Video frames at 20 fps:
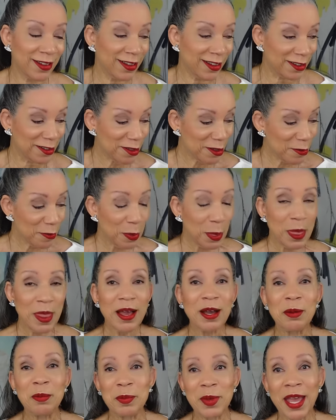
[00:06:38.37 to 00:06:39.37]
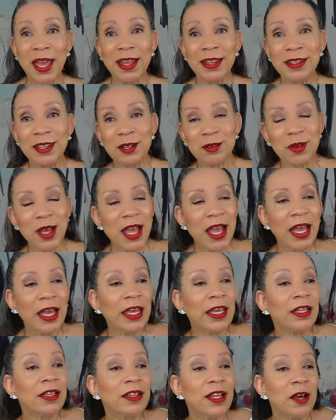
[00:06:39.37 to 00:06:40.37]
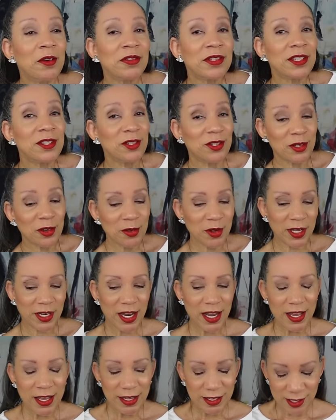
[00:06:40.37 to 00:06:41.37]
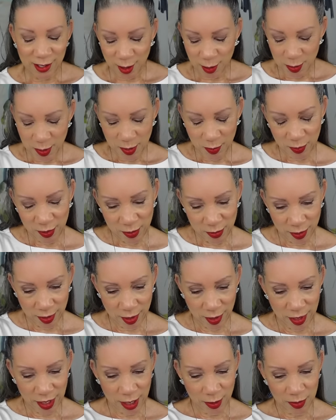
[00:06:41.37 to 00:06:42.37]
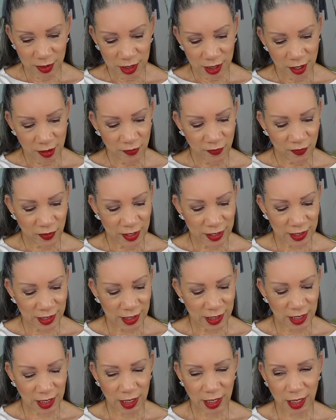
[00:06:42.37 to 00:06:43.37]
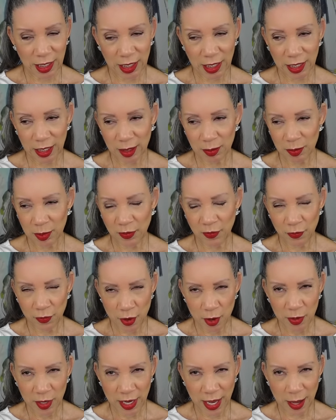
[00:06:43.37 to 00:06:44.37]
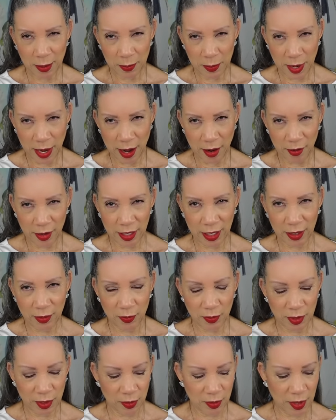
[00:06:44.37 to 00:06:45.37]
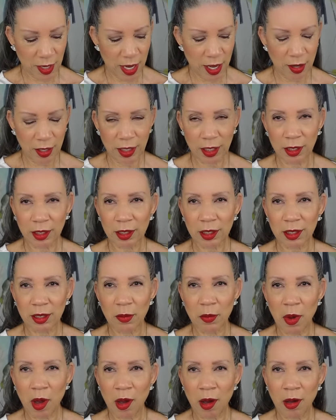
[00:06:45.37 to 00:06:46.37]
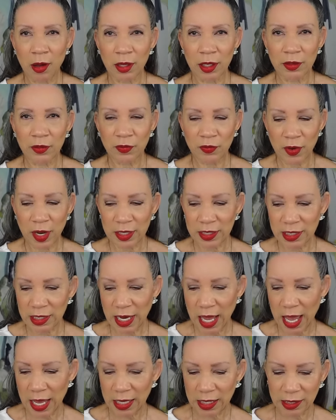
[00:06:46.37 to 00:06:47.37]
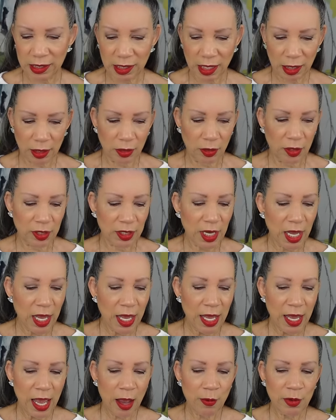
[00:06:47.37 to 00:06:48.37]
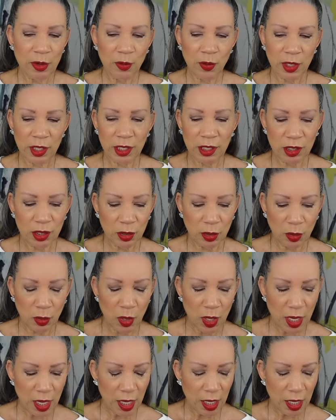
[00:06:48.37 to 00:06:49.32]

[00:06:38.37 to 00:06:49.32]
a man that he loves to do it. So we were he was here visiting before we got married and we were out at the mall at Frontenac in St. Louis and we went into